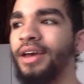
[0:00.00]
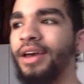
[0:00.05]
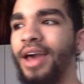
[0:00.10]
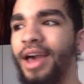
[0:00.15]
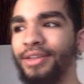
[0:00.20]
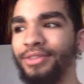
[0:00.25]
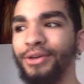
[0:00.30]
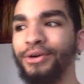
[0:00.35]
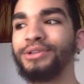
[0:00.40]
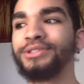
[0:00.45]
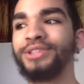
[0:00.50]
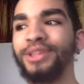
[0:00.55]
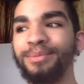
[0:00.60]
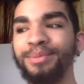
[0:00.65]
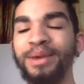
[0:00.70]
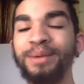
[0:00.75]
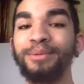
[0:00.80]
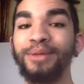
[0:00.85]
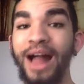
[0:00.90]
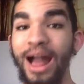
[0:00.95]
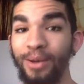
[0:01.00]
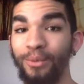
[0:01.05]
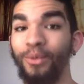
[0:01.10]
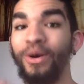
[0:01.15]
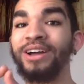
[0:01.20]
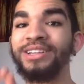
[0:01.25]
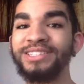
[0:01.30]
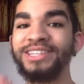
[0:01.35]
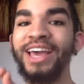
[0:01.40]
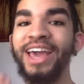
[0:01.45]
And those are the people I
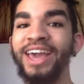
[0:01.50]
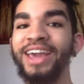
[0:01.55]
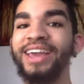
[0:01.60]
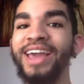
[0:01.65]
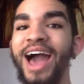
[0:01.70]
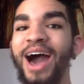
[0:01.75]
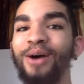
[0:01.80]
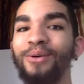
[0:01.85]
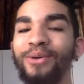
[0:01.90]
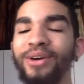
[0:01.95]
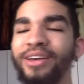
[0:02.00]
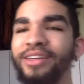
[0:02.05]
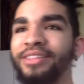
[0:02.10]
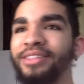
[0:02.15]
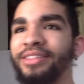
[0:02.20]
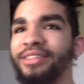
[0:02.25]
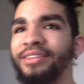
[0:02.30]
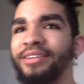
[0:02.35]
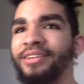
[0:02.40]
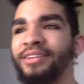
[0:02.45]
want to hang out with